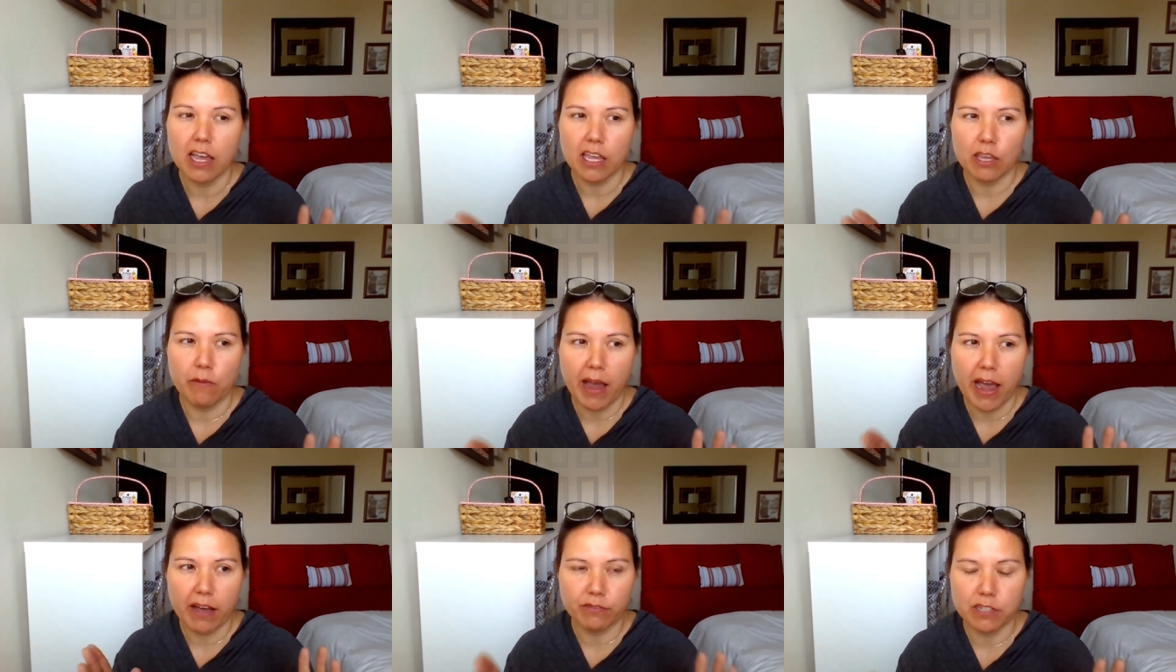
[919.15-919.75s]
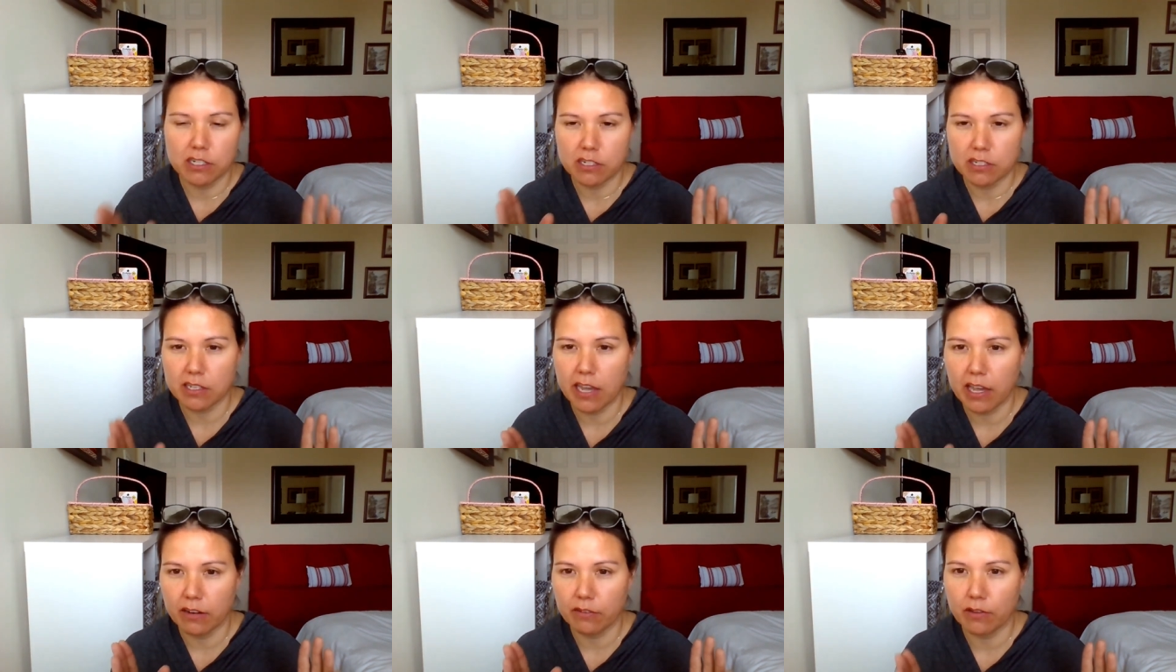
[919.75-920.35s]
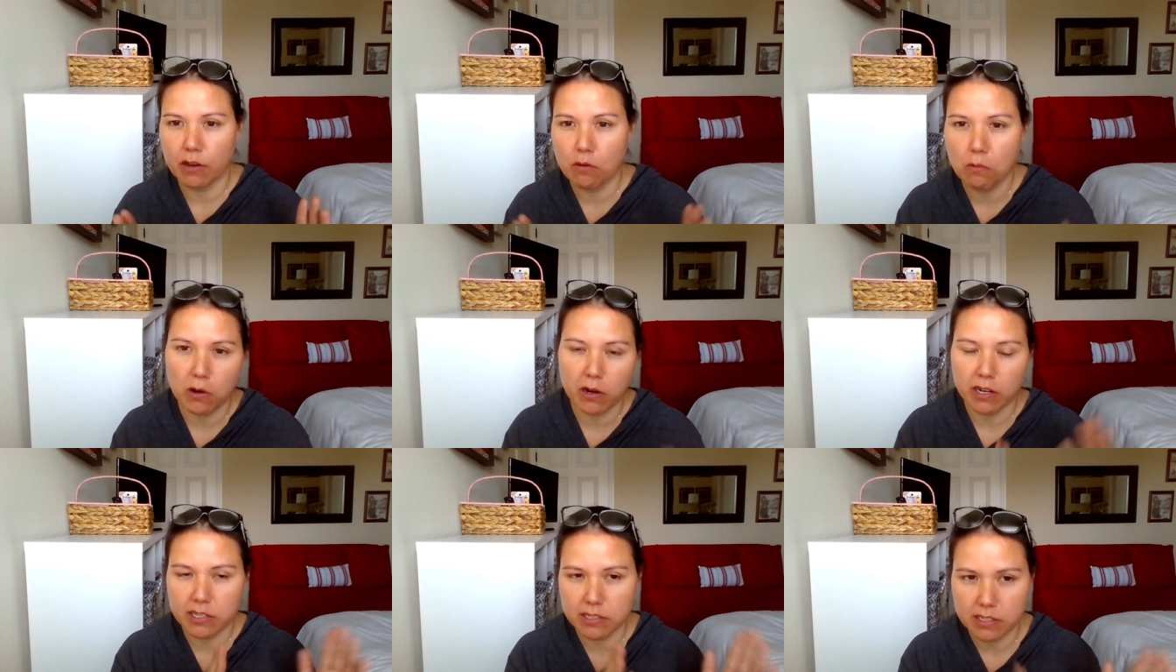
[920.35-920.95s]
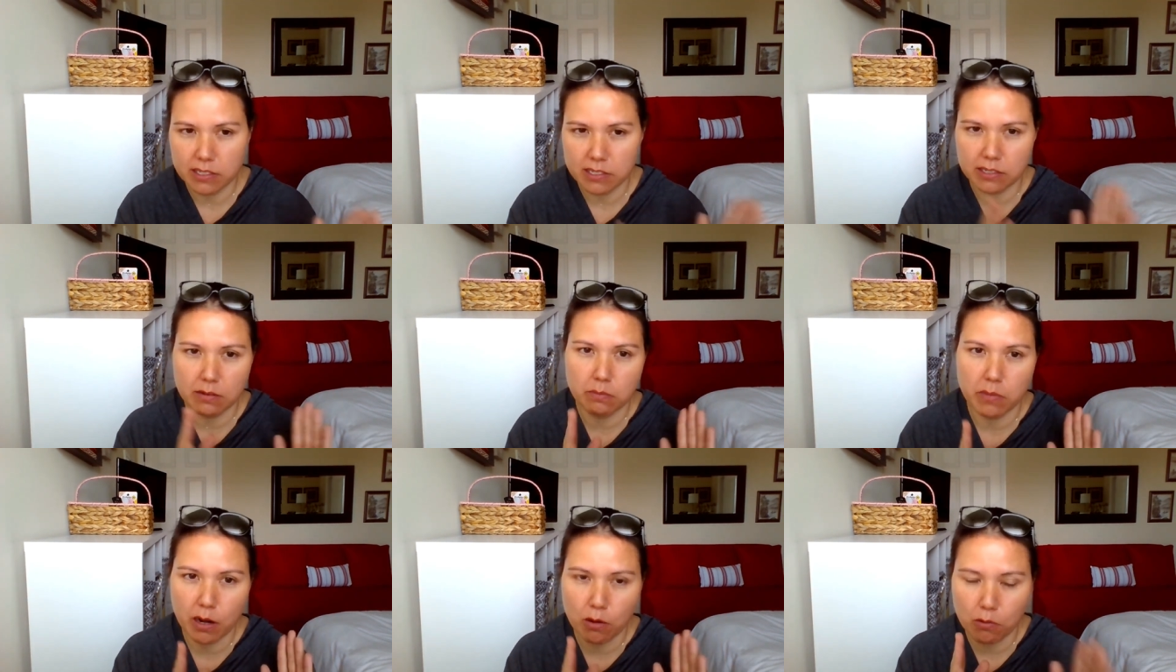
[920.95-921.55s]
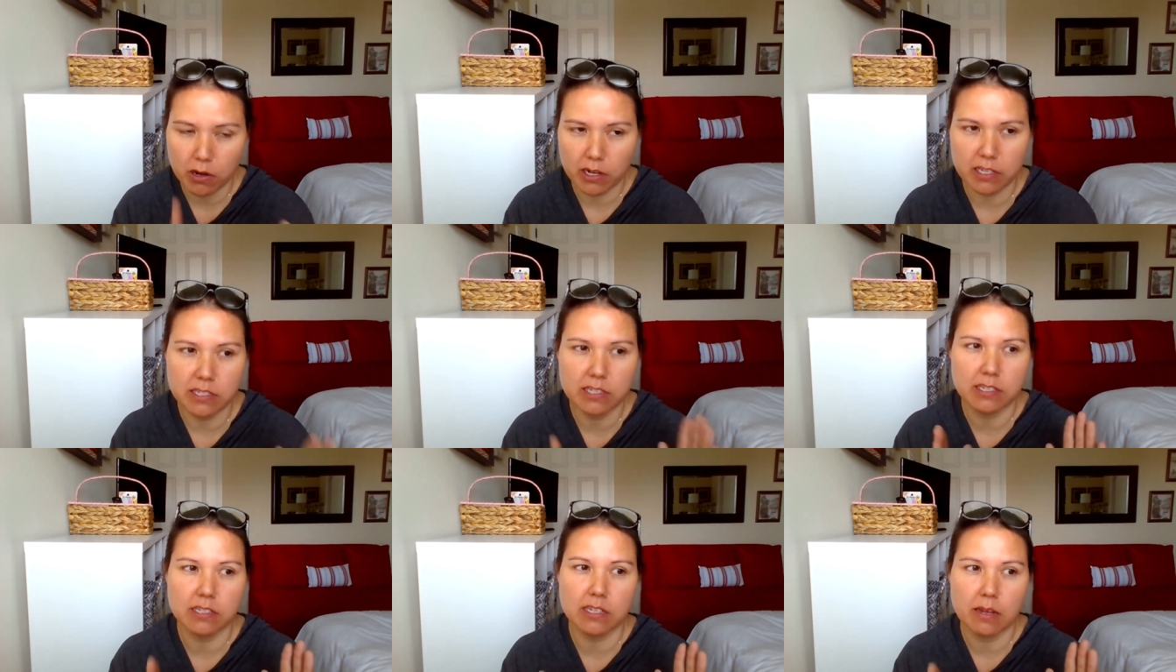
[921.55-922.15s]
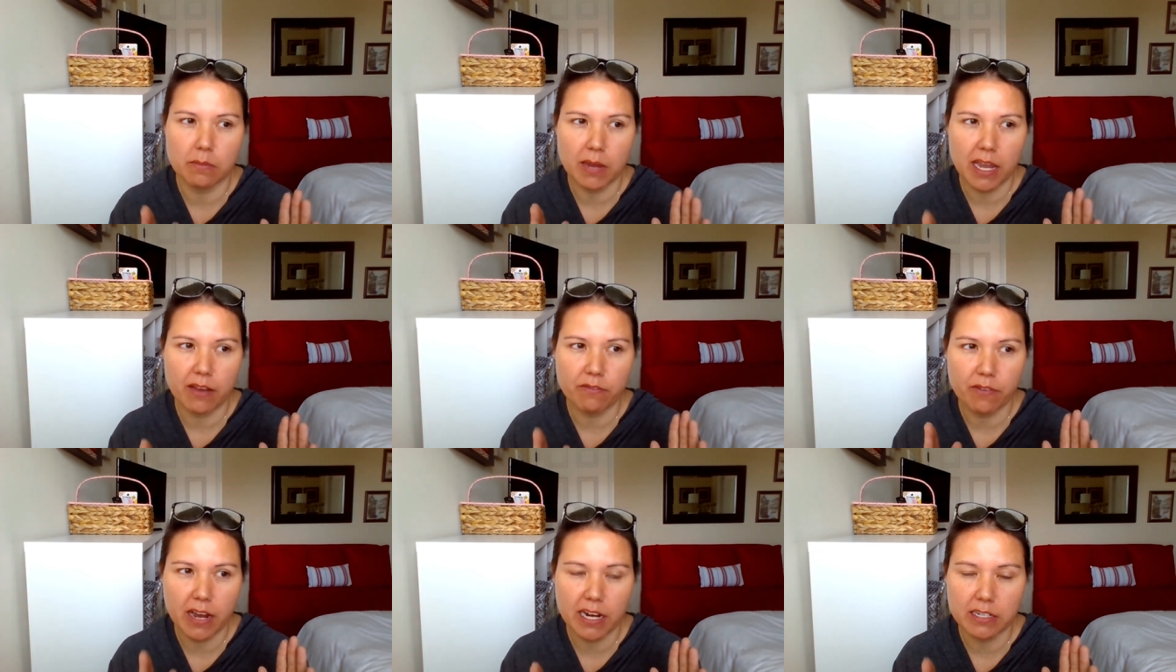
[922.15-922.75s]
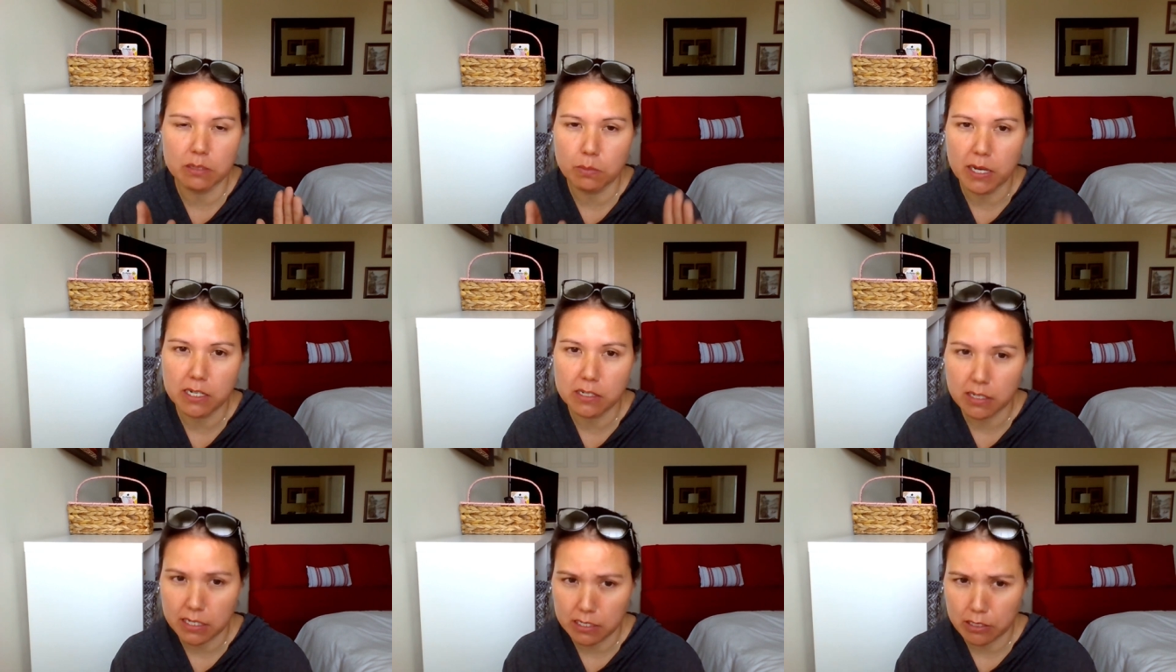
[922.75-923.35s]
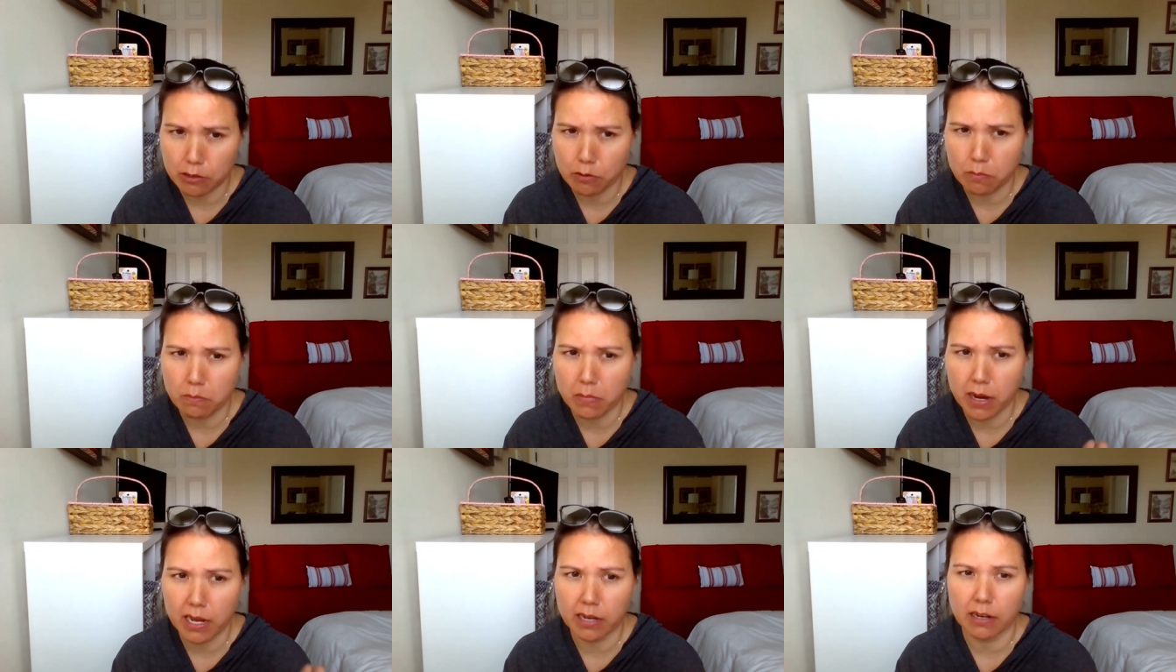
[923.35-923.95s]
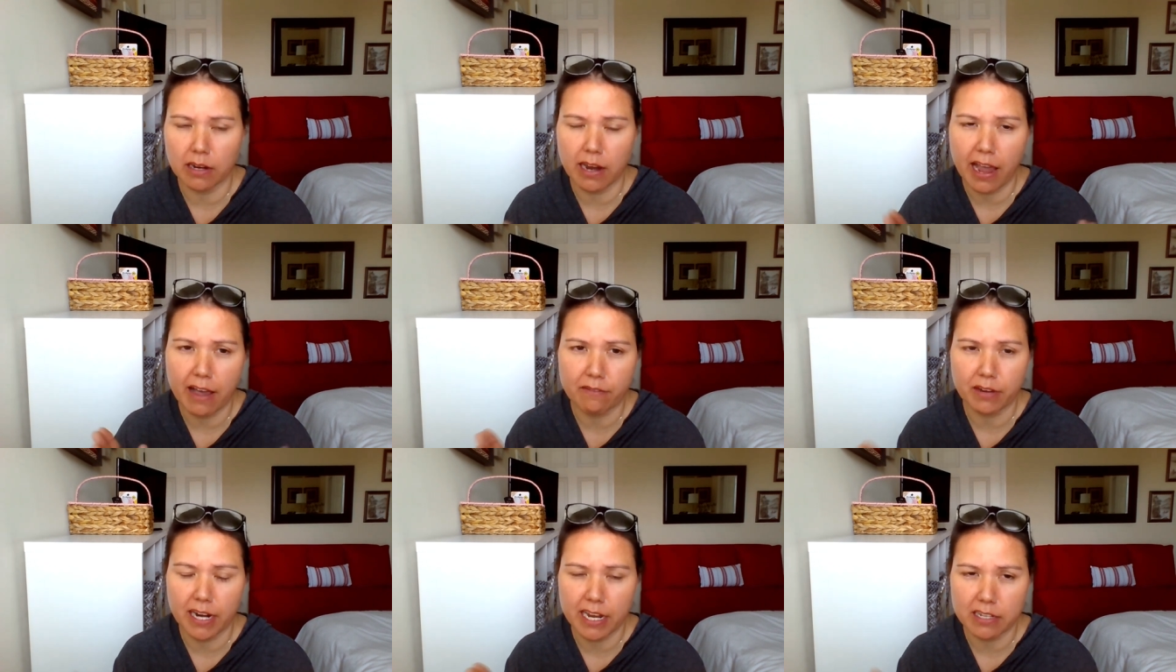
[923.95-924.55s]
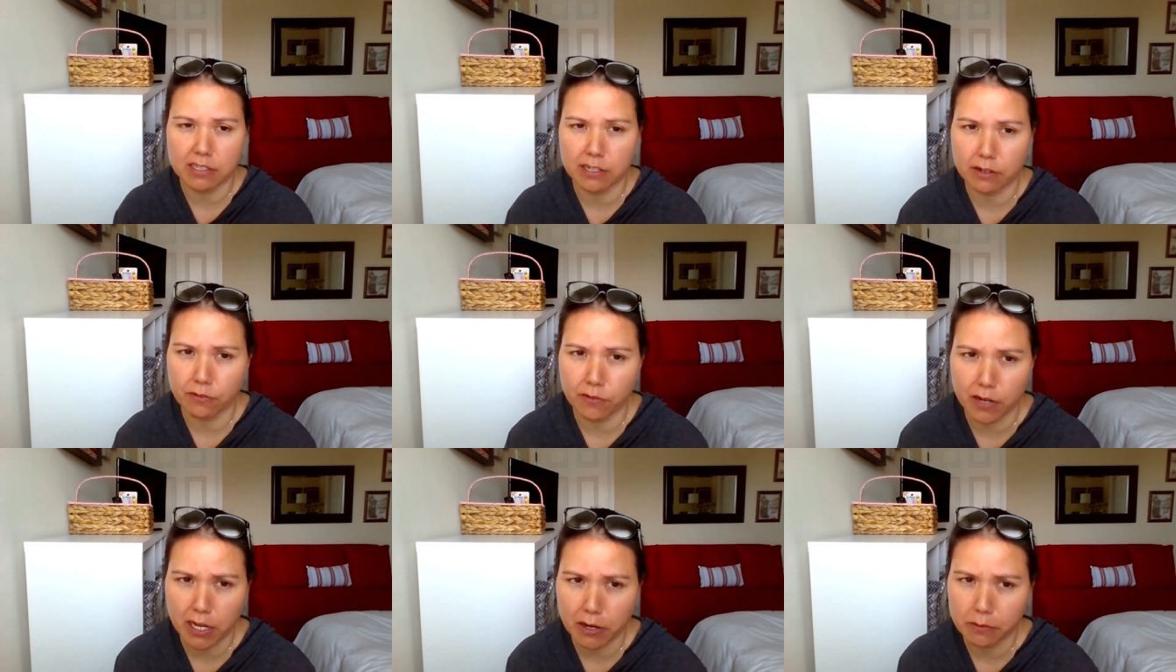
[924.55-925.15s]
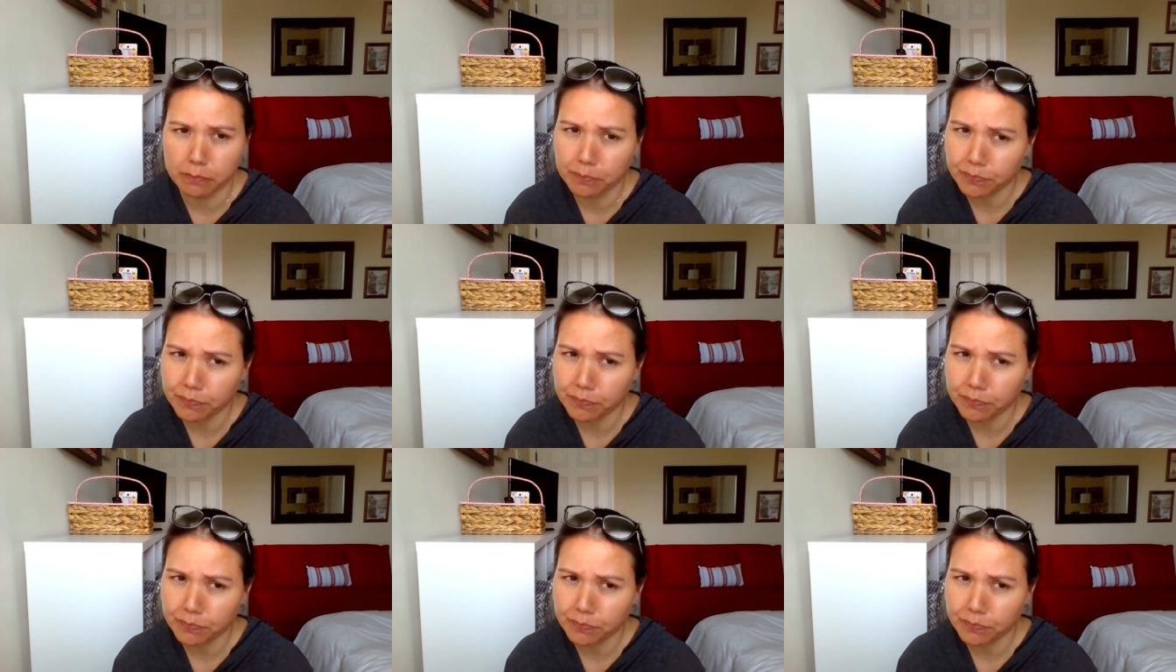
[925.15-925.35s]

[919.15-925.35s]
you have to just kind of go organ system by organ system and find specialists who might have an answer for you.